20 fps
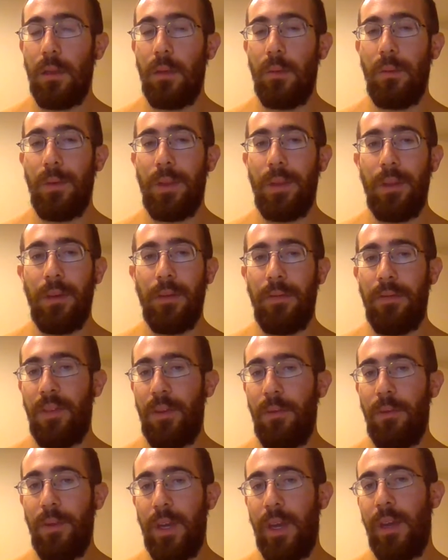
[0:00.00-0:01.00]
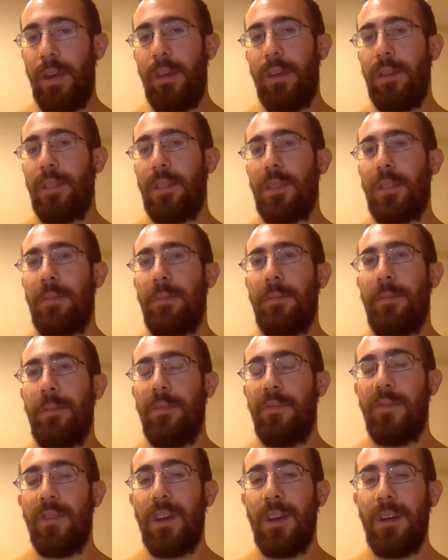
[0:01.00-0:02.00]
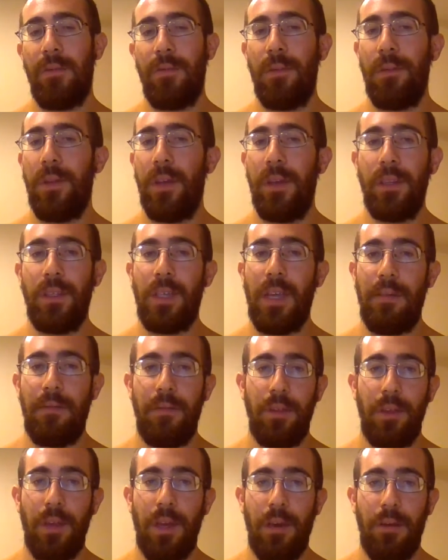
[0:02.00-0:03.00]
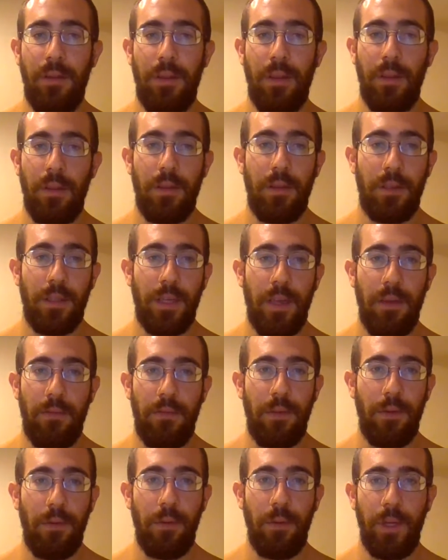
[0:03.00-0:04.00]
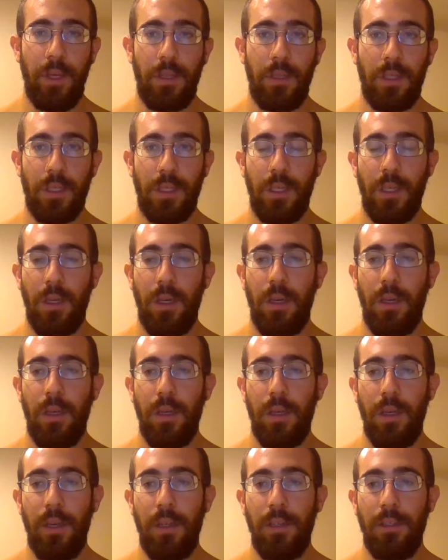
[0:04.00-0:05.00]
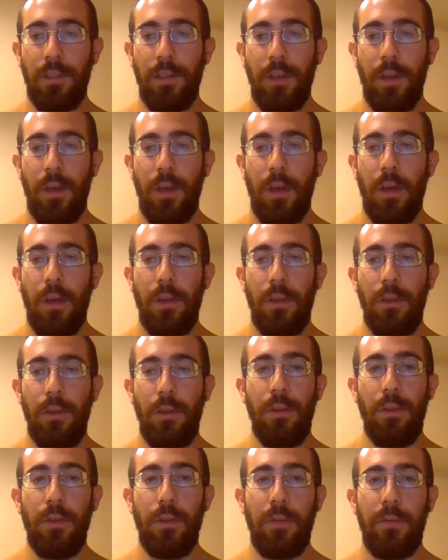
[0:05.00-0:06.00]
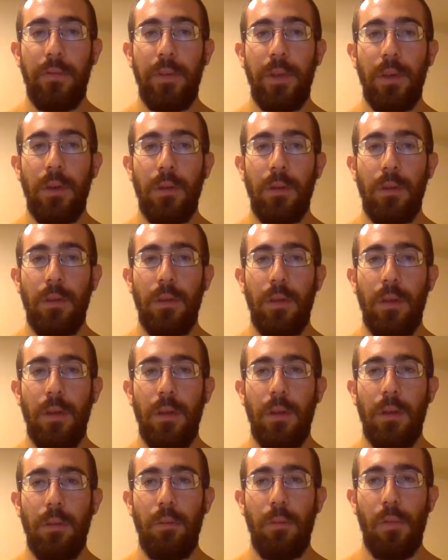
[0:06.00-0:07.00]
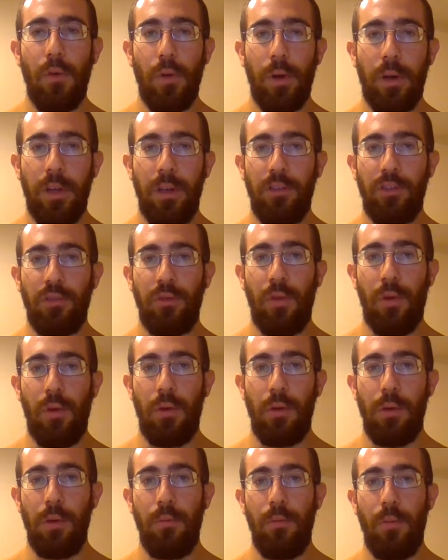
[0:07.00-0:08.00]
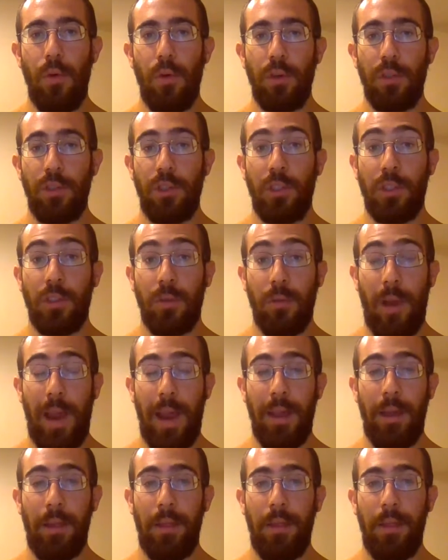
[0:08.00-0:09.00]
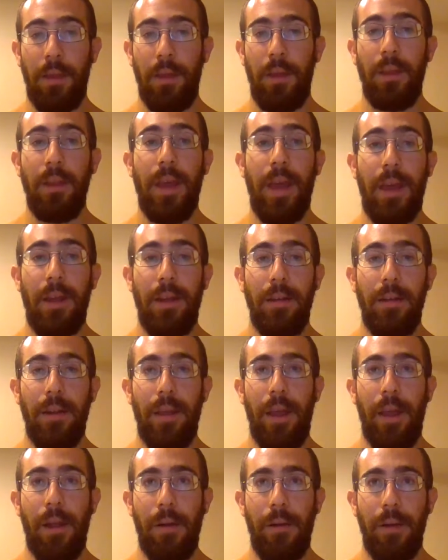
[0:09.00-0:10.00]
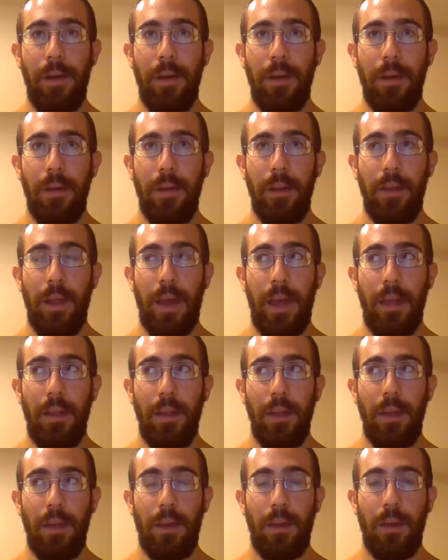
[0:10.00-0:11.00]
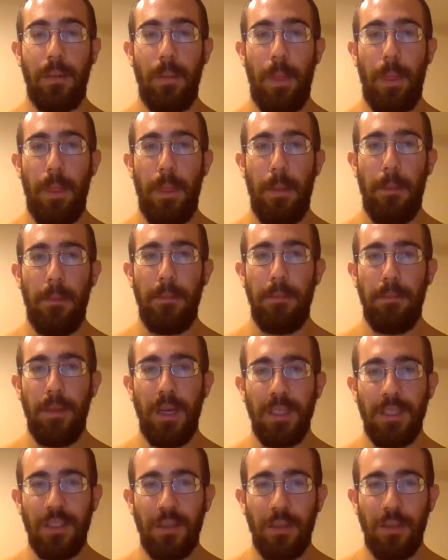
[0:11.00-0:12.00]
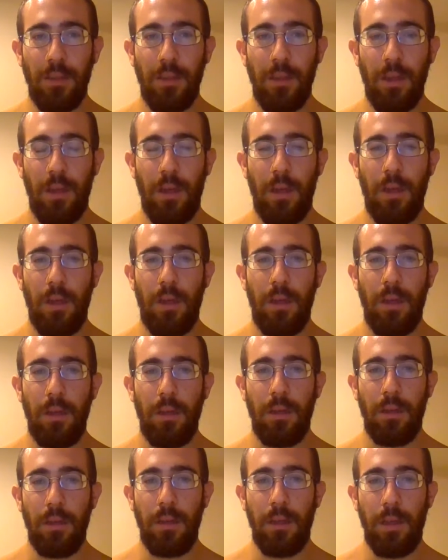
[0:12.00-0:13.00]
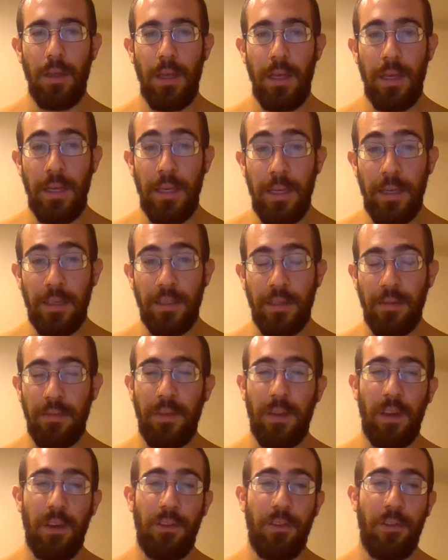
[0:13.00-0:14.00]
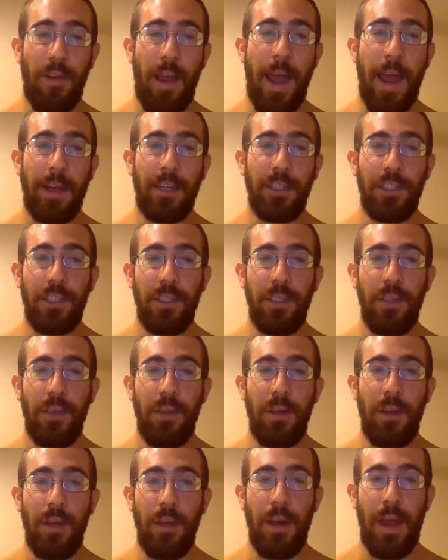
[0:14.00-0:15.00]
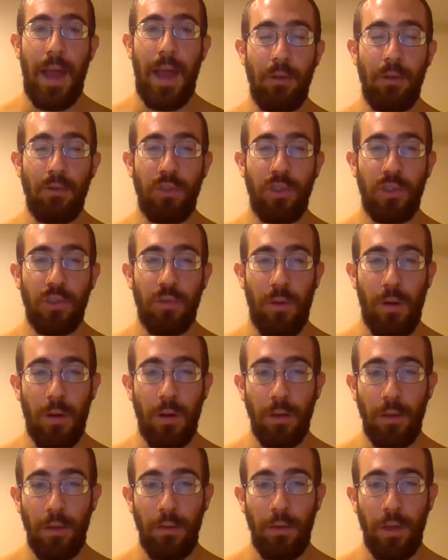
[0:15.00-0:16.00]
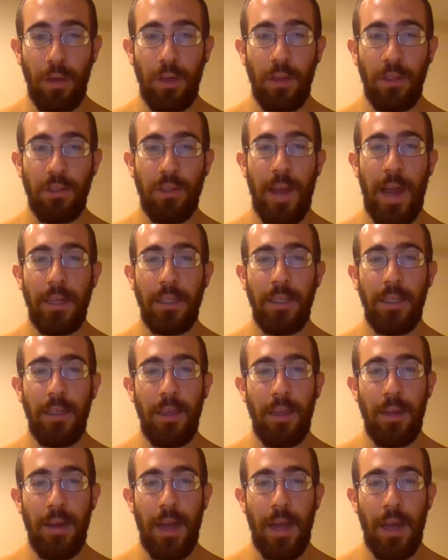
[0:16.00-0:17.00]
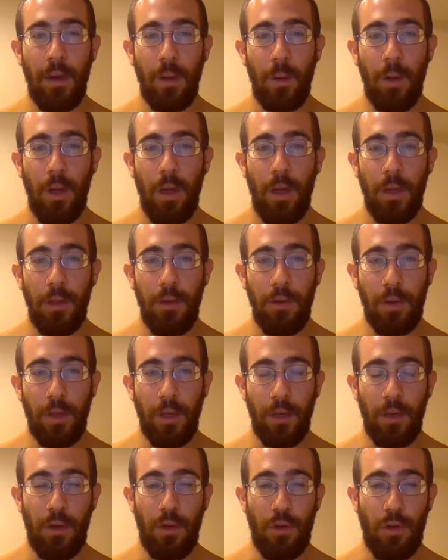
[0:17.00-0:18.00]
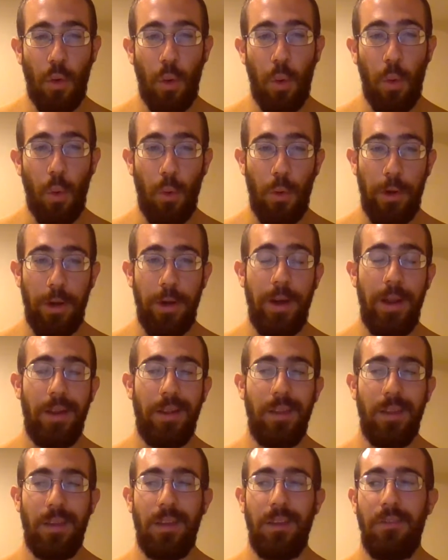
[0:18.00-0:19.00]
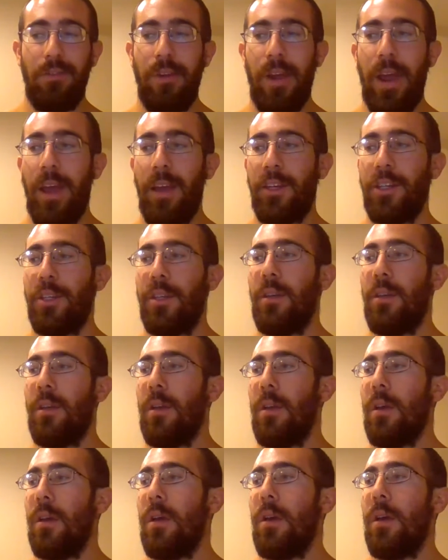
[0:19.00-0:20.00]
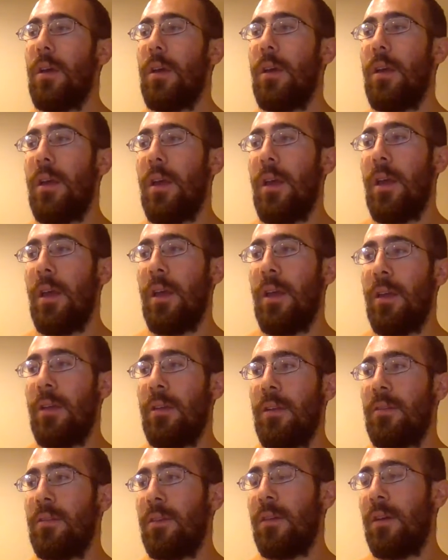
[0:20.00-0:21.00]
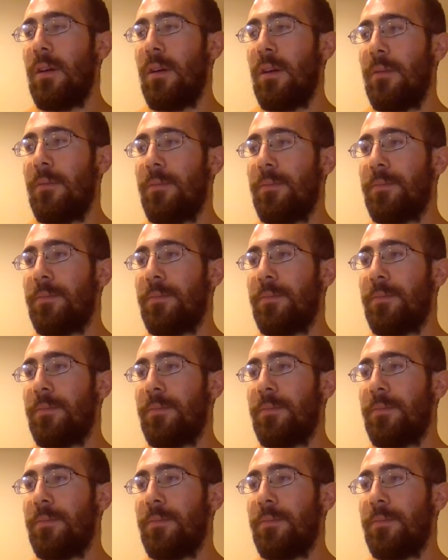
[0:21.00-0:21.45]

within a few days, if not a few days, definitely I'd say a few weeks, is you'll feel more control, more strength in that area, in that like muscle, ease of contraction, and strong you can contract it and how you can coordinate the contraction. And I